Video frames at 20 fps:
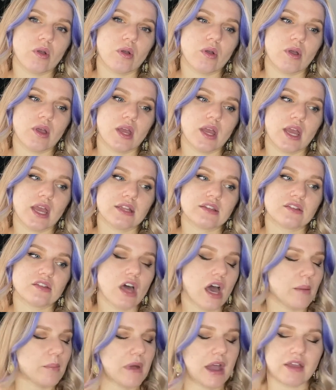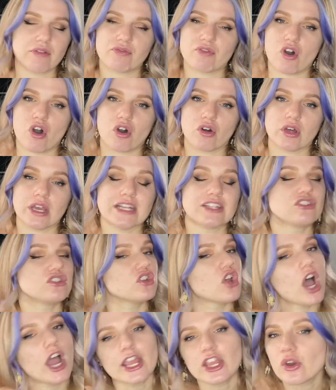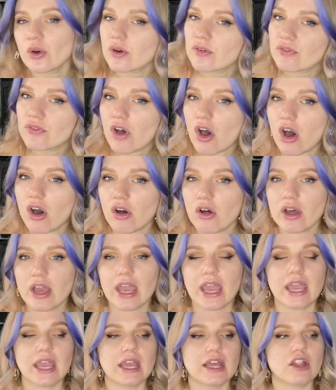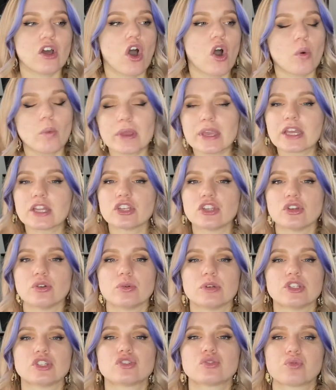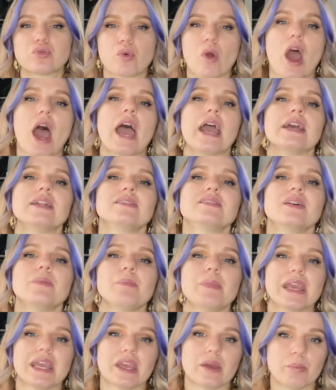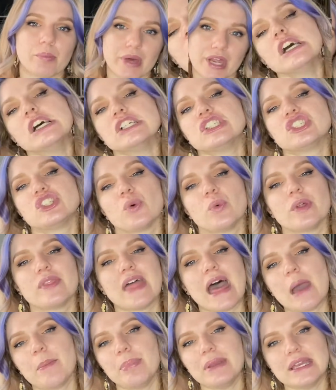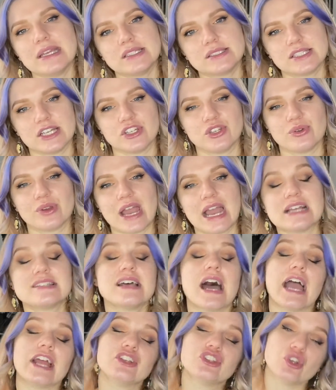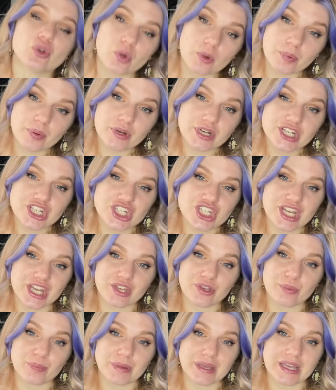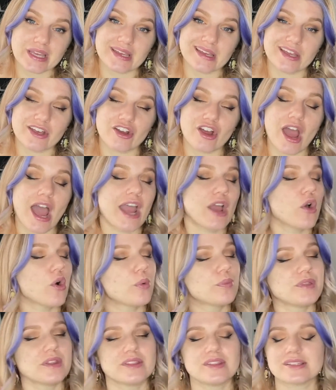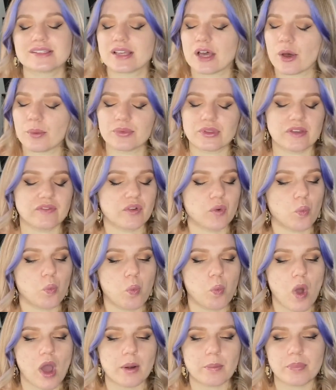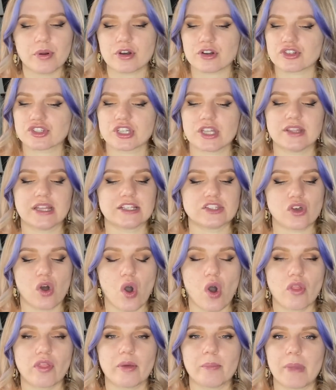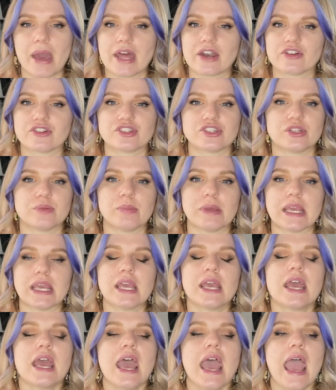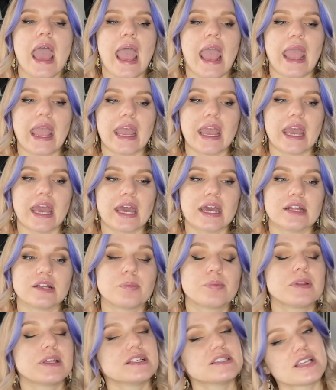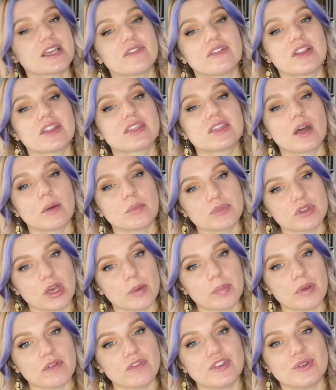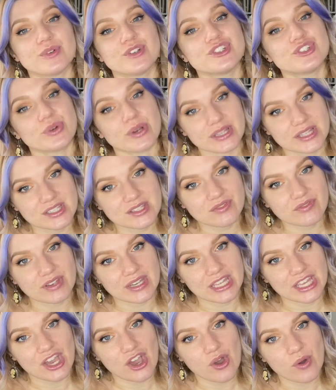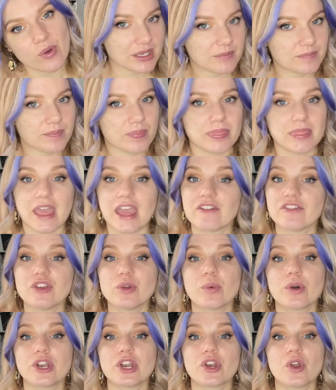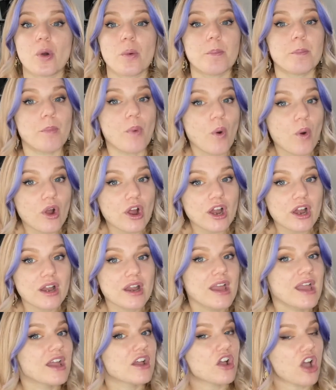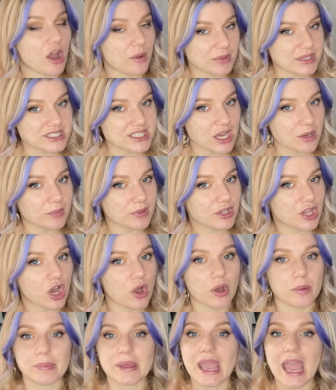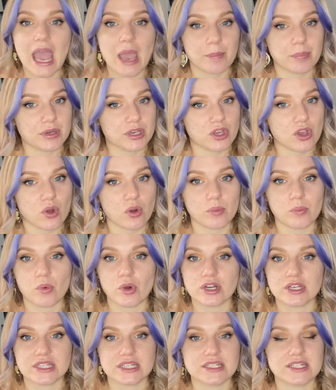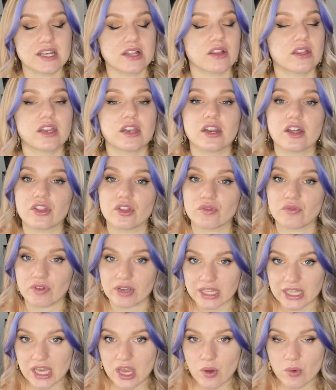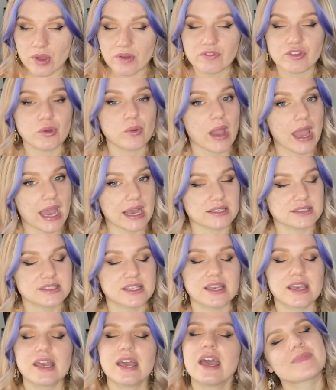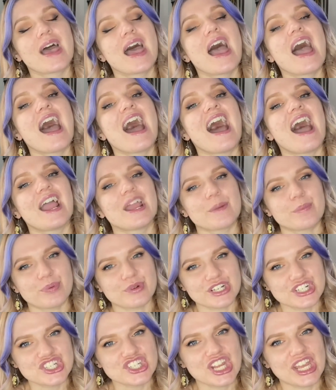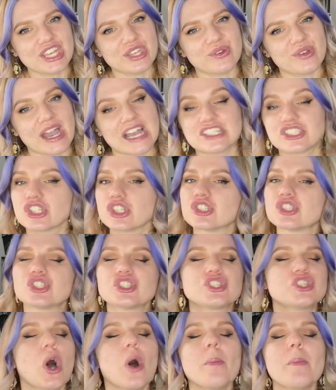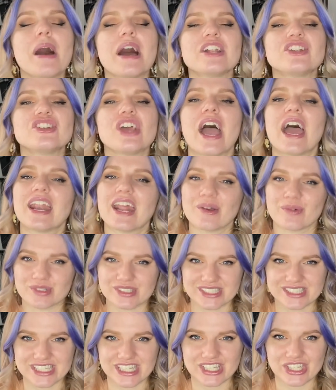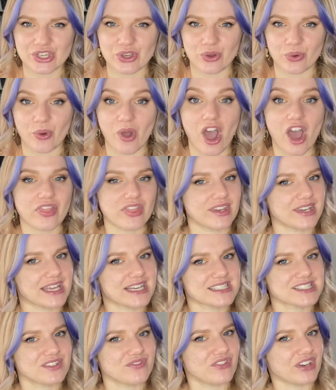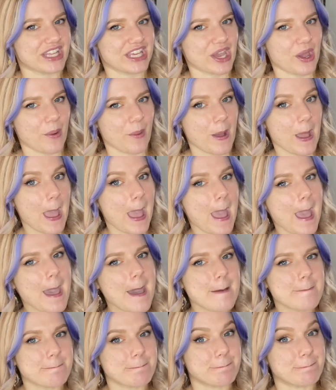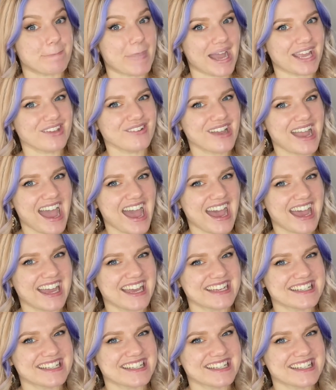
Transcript: it's not my fault. It's not your fault. And all we can do is try to make it better. So with that being said, you guys, I do appreciate you being here. I hope that this helps even one person. That's all that matters to me. And please give it a thumbs up if you enjoyed this video. If you want to know more, comment down below. I'd be happy to go in more detail in another video if you ask. I appreciate you guys so much, and I will see you on the next video. Bye, you guys.